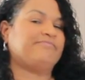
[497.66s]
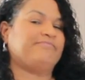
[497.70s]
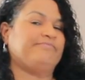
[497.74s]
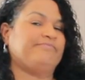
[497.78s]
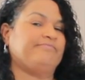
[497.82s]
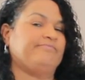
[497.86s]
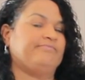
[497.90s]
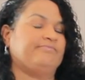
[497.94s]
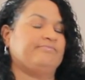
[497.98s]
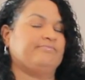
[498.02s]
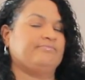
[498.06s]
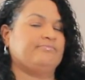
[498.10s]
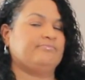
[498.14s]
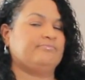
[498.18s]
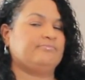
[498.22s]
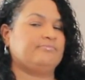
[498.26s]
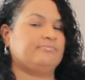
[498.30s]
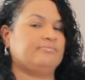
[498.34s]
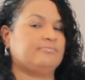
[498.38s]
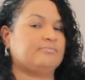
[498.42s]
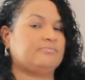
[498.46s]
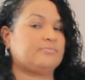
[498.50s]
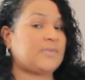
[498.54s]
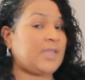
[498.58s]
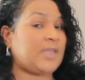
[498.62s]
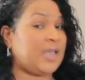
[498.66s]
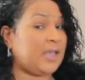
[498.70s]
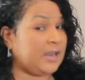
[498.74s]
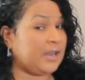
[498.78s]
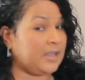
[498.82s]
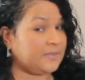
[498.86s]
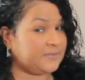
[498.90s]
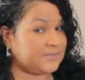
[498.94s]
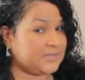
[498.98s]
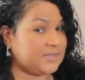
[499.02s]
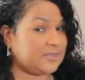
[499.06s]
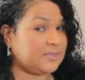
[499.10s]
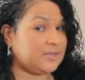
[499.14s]
I'll
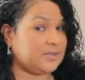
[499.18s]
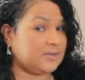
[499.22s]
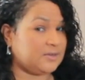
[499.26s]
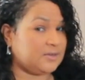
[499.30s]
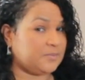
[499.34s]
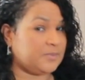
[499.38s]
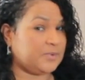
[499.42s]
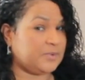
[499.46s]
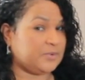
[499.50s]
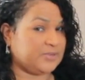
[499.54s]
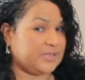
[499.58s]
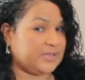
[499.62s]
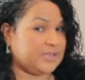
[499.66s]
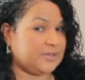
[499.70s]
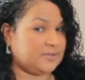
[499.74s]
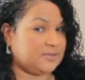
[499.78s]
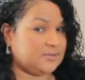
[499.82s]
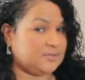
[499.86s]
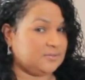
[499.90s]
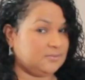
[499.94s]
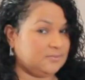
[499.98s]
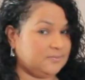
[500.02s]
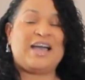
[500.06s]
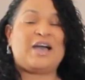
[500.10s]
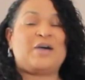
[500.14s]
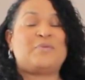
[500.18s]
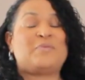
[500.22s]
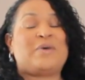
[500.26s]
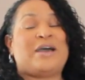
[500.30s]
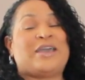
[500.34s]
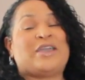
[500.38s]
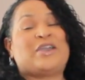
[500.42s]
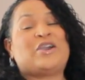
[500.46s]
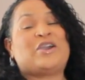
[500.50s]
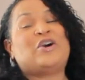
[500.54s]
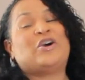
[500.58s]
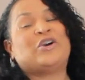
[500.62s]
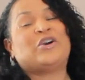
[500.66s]
have to think about that. Am I
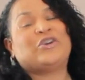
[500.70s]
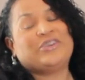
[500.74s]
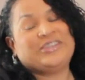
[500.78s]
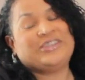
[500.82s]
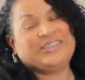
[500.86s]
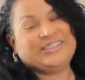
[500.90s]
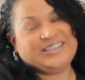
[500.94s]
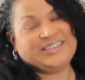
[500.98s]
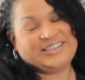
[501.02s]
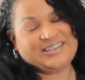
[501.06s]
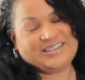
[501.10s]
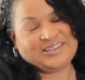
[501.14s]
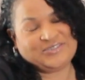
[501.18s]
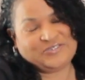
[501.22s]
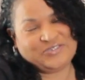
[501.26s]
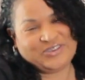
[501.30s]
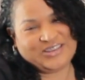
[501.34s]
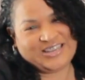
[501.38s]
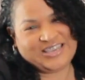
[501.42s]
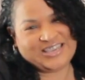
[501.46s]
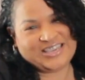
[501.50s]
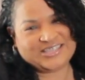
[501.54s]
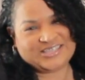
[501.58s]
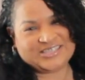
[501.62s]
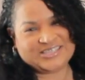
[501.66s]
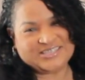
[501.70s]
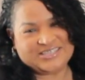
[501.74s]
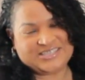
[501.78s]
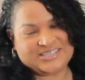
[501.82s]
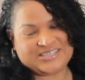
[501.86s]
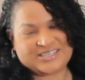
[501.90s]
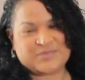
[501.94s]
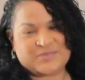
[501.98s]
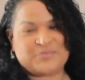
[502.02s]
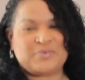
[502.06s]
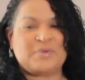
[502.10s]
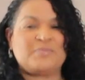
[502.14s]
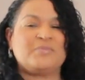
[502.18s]
currently in a
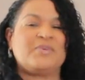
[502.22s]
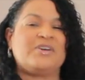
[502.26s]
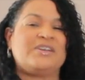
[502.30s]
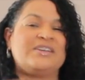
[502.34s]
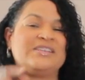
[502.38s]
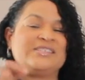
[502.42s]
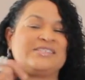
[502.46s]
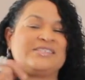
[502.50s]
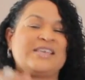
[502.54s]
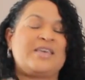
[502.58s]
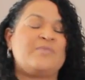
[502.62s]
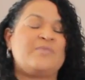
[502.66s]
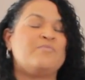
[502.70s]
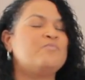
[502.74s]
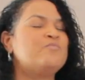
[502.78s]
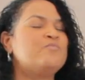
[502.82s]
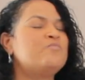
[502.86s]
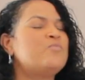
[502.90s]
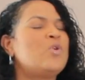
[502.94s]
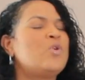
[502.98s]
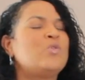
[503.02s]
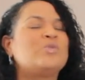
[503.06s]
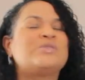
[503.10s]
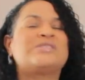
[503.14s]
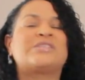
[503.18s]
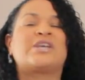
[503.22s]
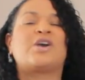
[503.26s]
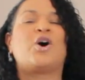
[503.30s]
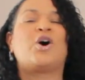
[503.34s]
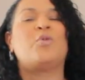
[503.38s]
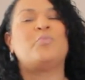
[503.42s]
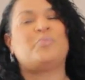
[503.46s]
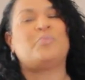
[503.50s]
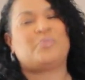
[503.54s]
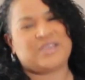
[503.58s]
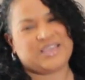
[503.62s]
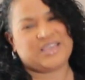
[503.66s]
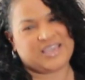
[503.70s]
relationship? I'm going to say most
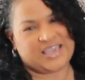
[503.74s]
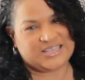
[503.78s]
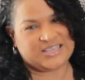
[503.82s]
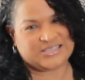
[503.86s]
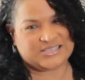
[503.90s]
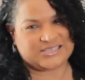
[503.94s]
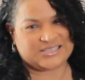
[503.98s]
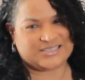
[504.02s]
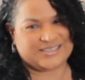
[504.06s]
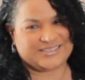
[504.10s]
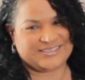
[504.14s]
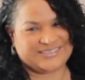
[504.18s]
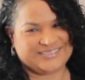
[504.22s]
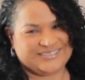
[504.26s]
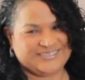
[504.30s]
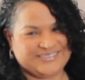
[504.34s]
complicated.